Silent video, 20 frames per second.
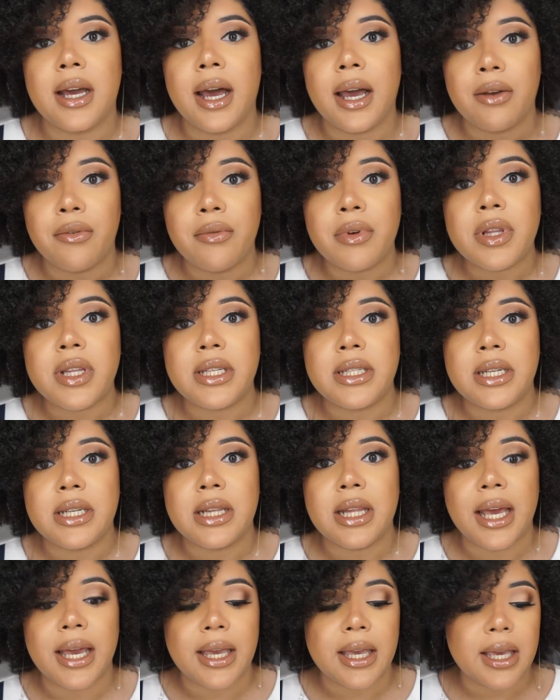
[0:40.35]
I really
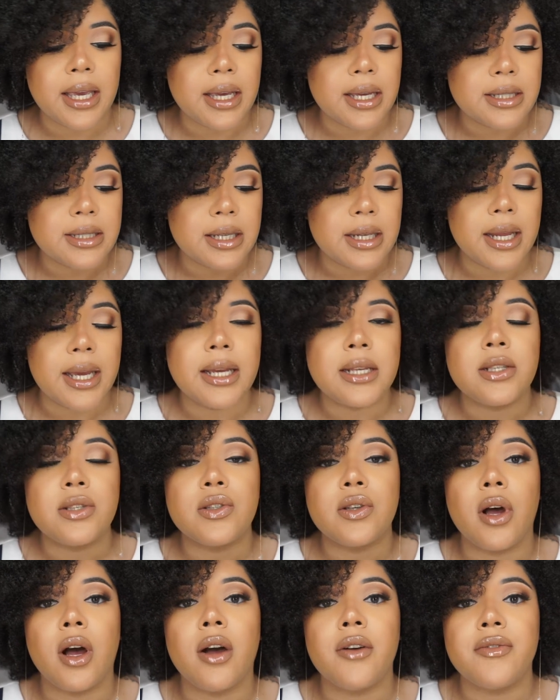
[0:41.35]
did like it. It's a nice,
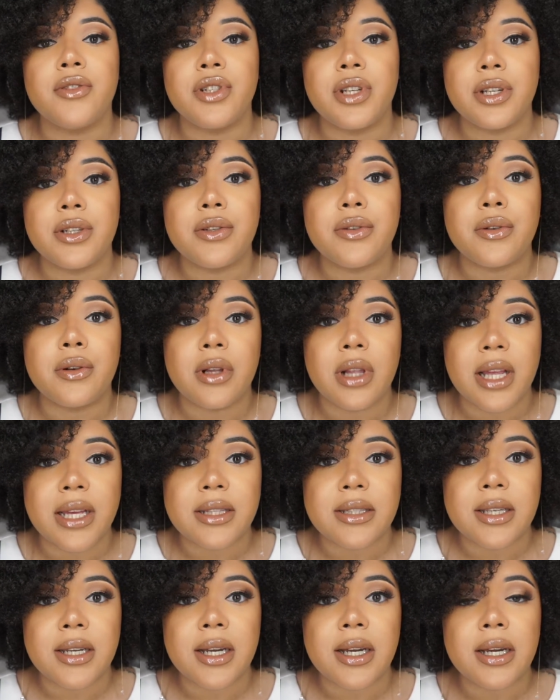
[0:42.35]
soft, gentle
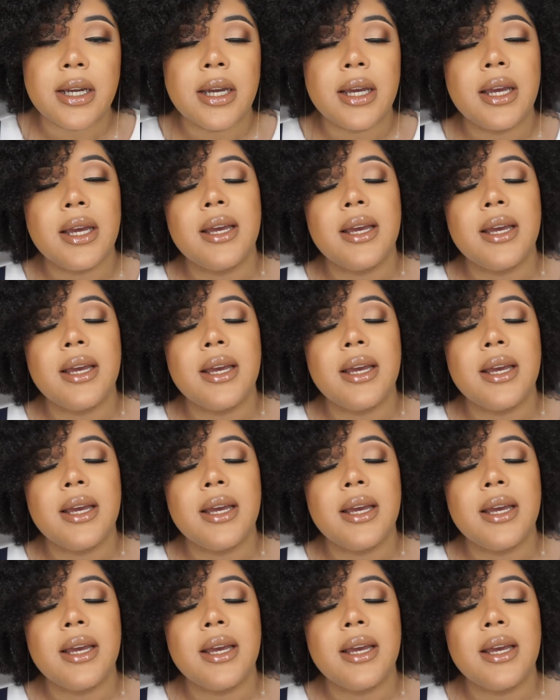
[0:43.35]
cleanser.